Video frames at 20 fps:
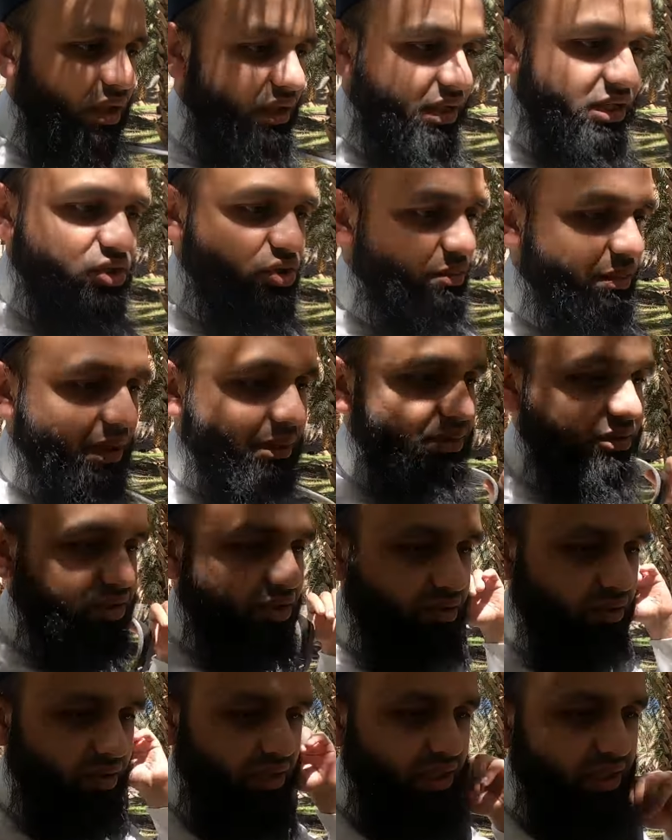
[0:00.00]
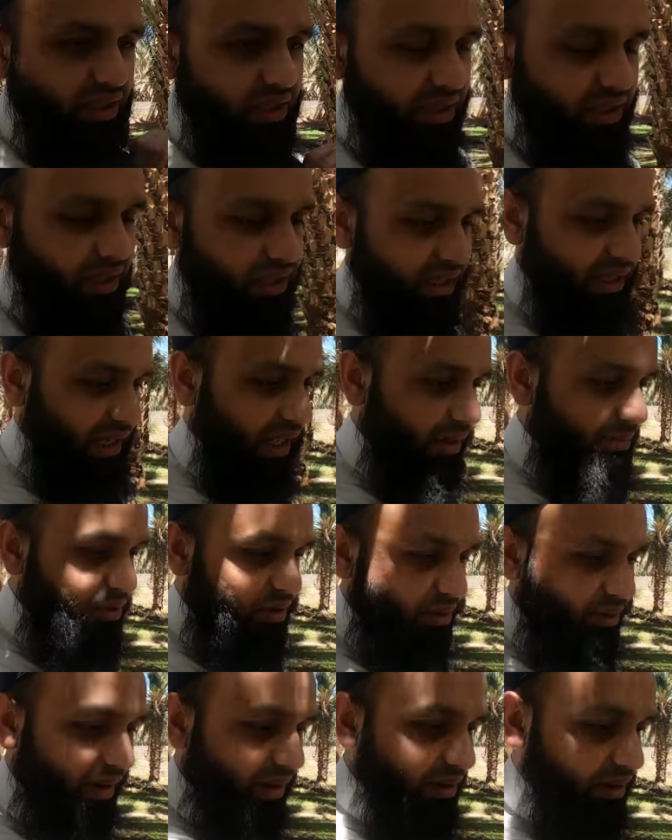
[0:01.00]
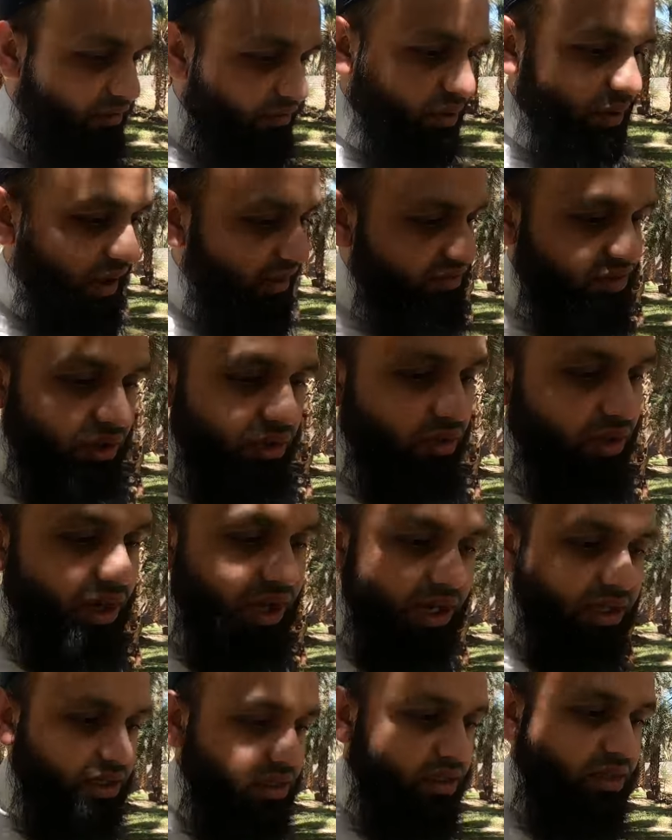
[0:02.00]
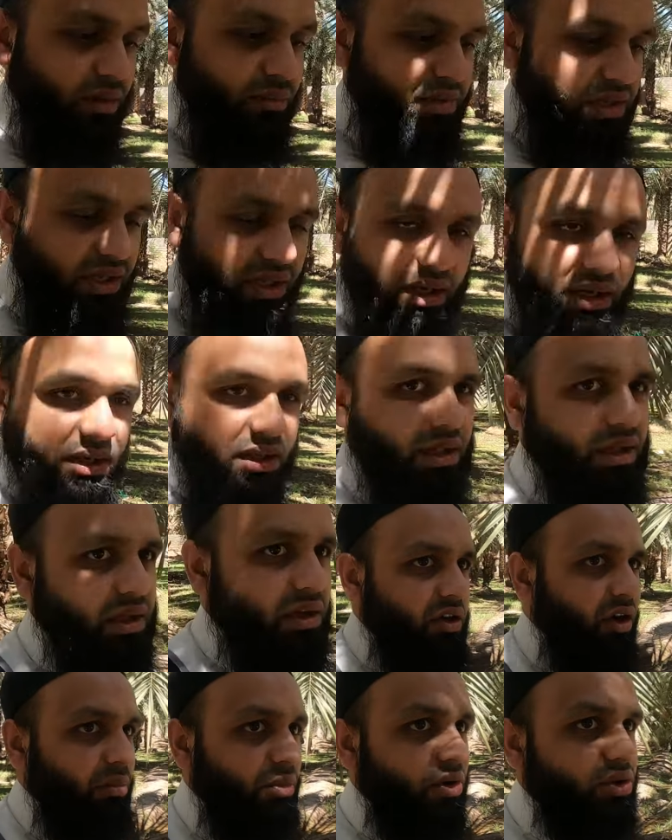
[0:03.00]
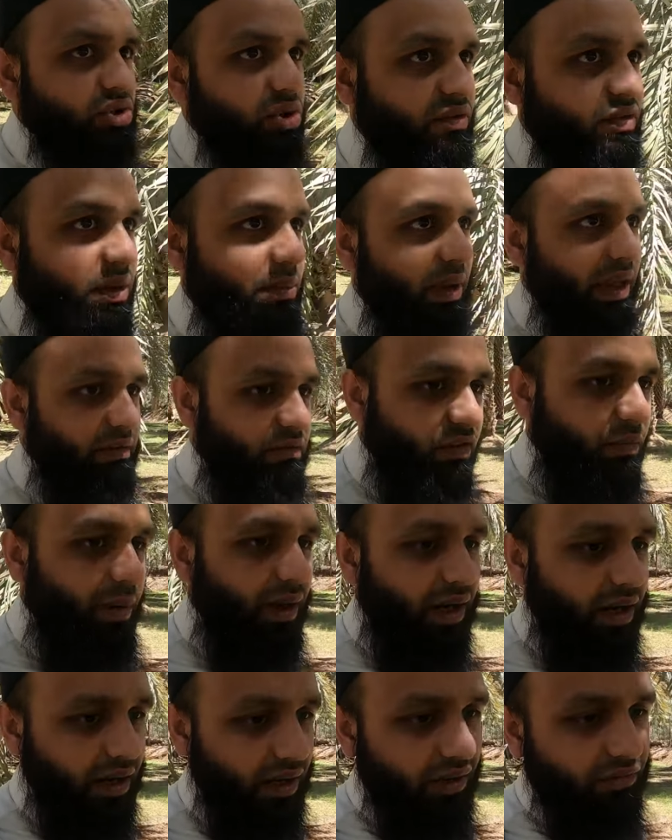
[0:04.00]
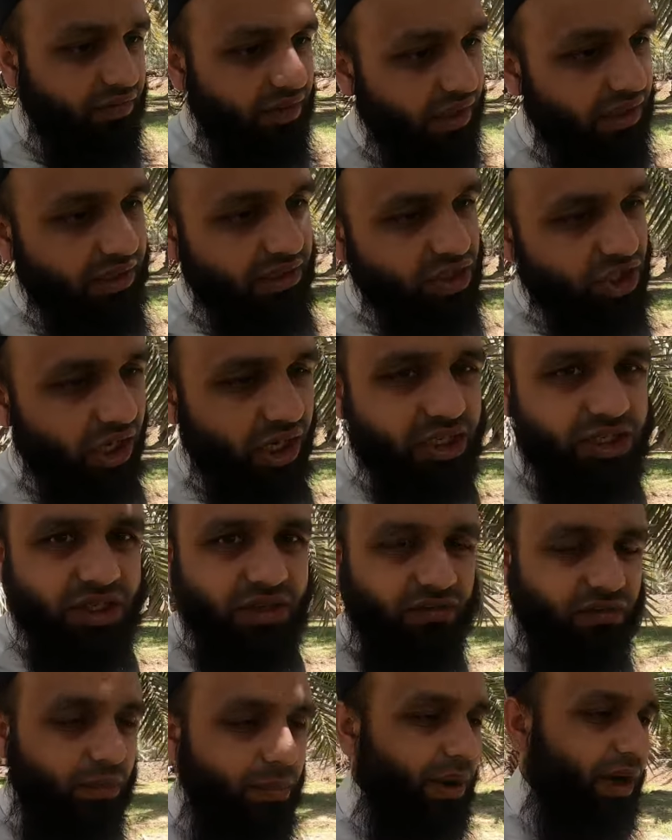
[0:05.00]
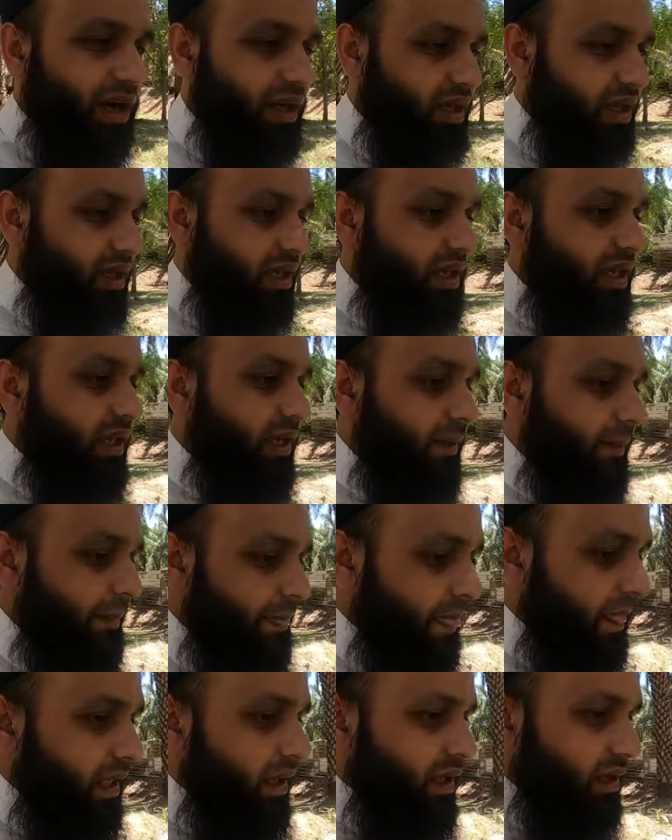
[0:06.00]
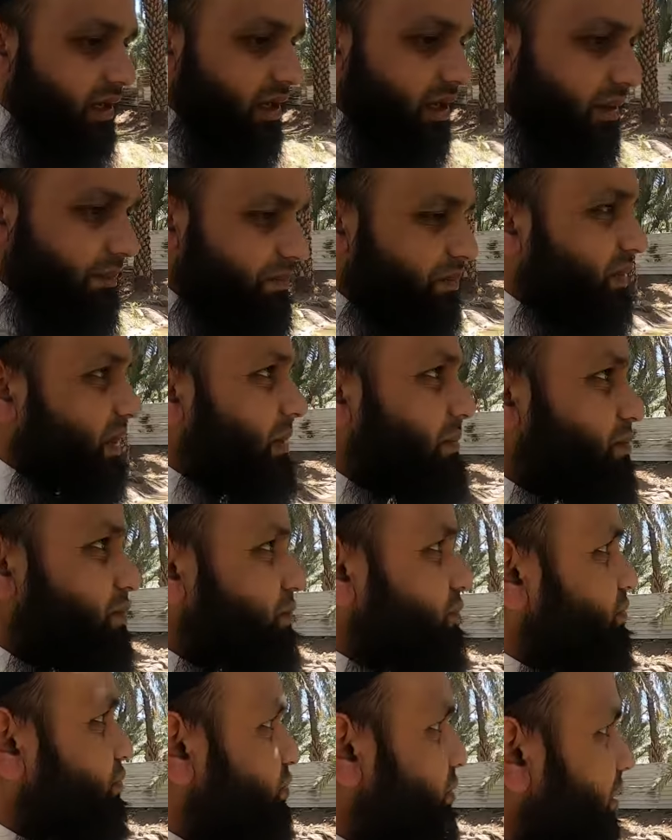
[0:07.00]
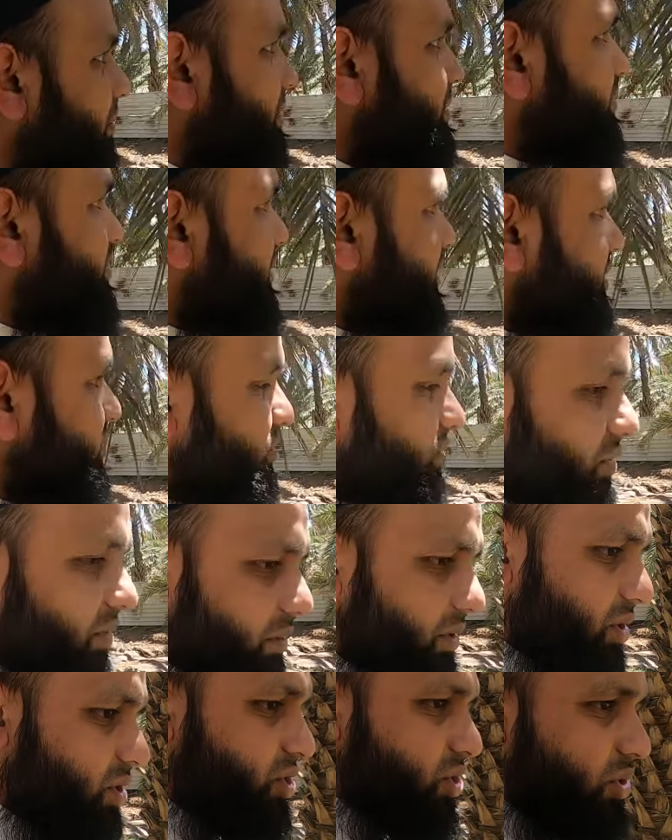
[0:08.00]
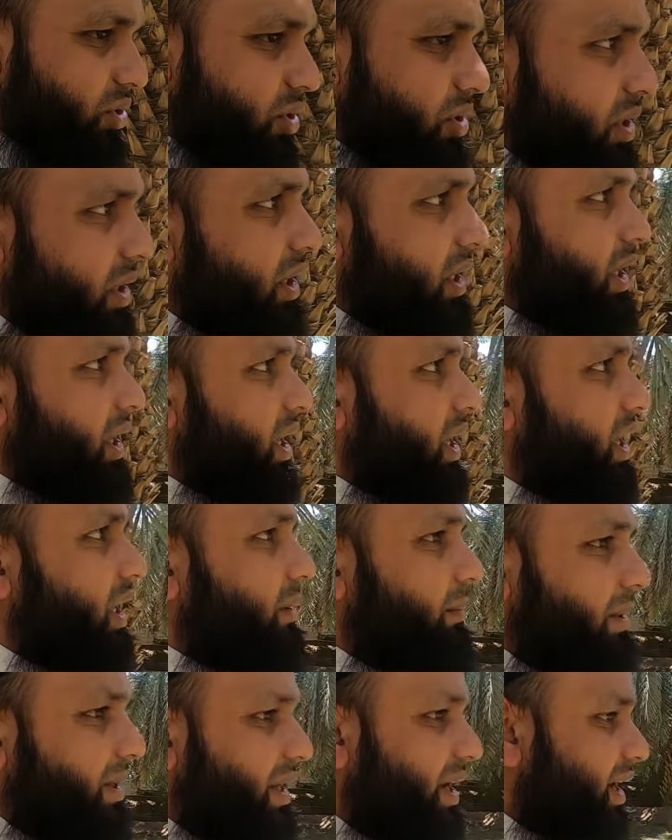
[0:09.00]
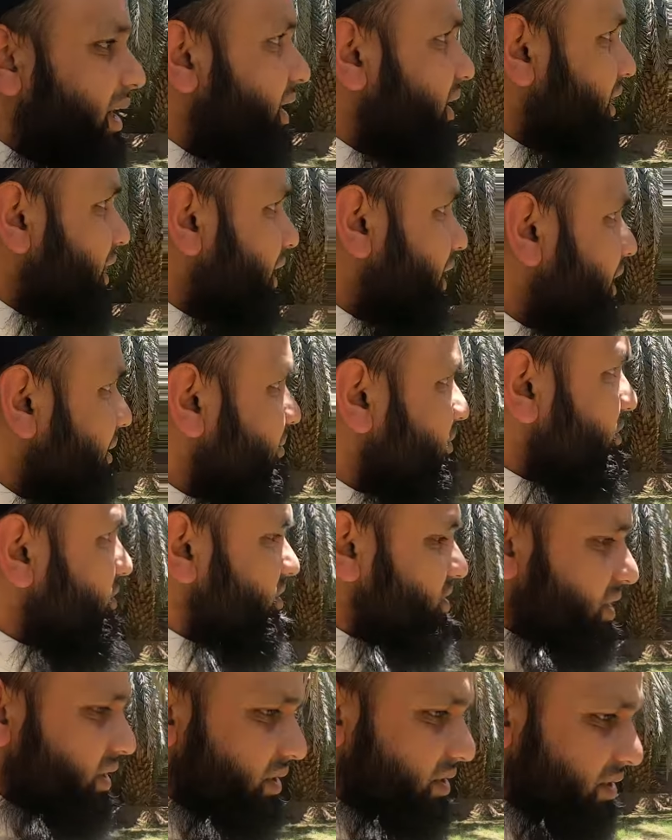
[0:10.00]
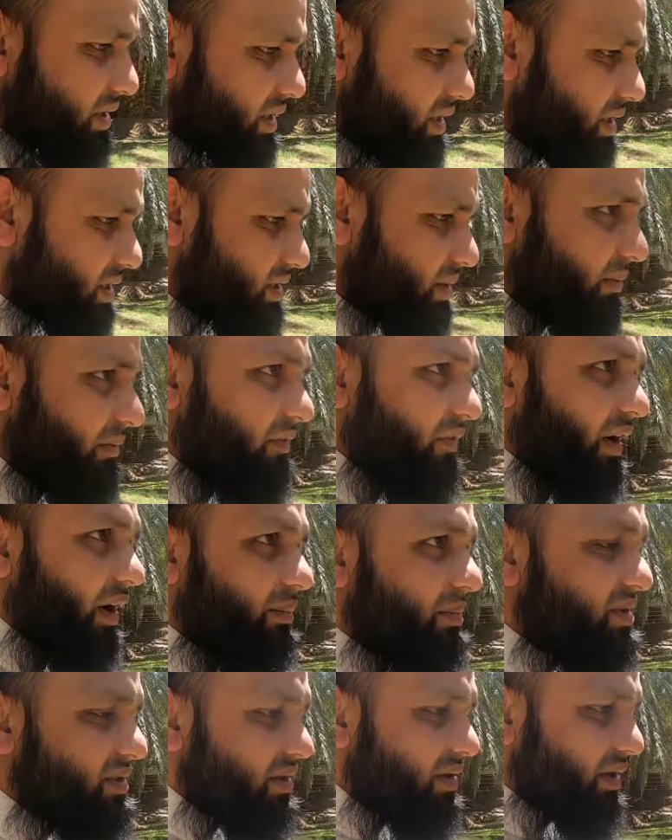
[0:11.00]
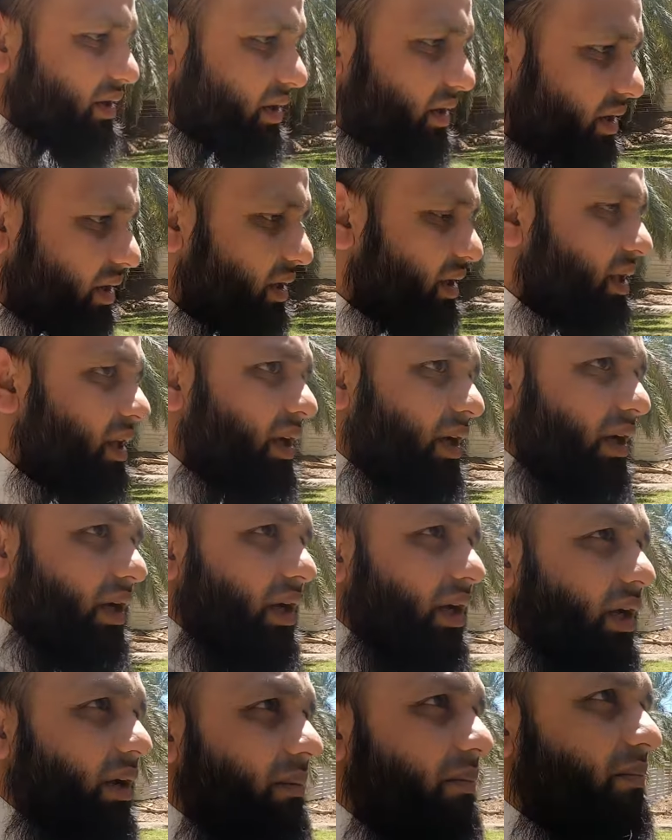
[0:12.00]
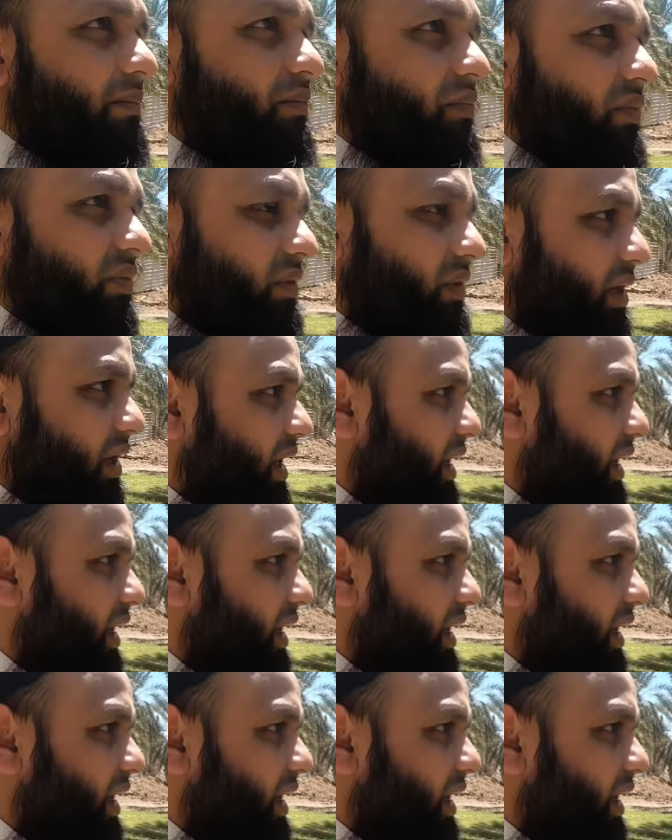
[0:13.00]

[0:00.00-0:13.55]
they should be able to uh, help you out if you have your own car you can come here I'm not sure if they pay for park if they charge for parking here um, they probably do I'm not sure uh, but yeah um, you'll still see some farmers here um, the